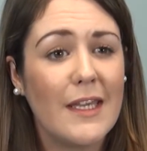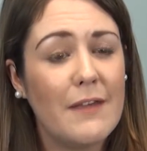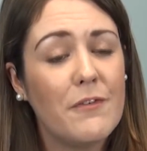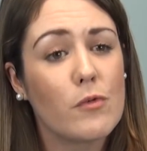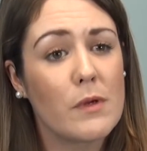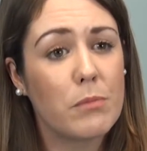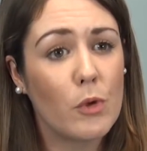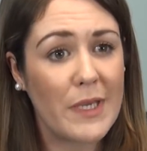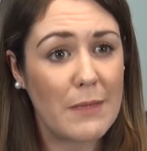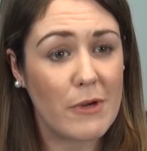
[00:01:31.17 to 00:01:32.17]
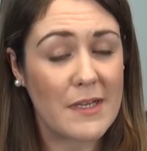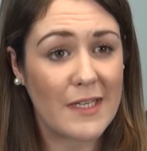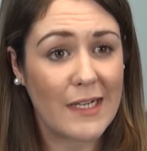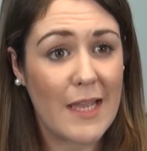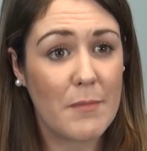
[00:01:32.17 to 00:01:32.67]
if your employee brings
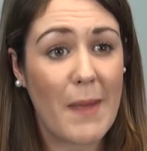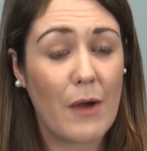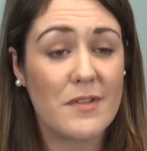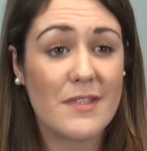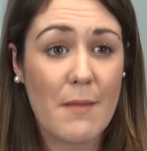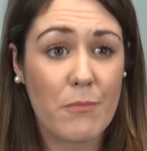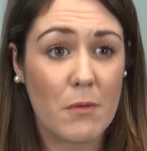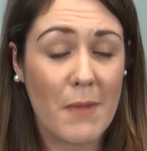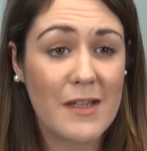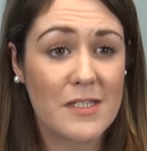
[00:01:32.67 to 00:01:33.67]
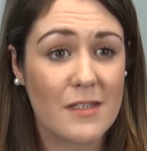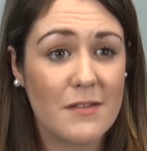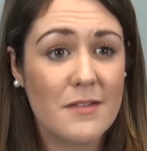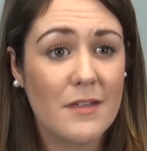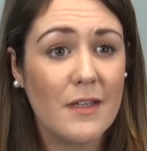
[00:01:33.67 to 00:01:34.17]
a claim about separate matters